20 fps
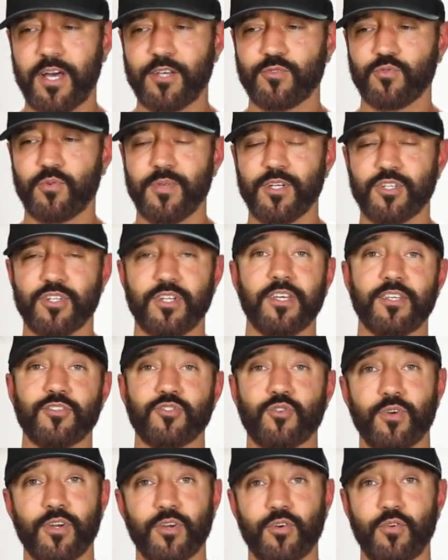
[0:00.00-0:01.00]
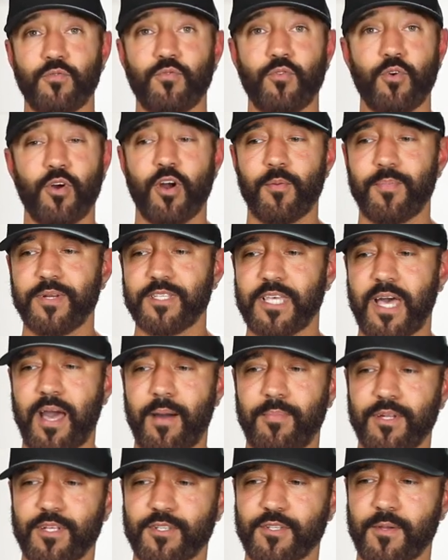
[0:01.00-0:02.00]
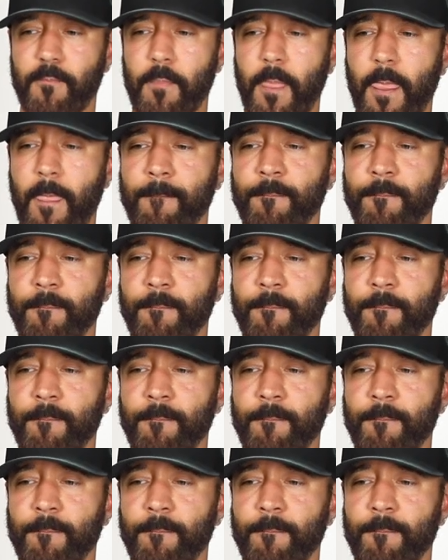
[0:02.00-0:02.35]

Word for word: as we're mentioning, is critical for our metabolism.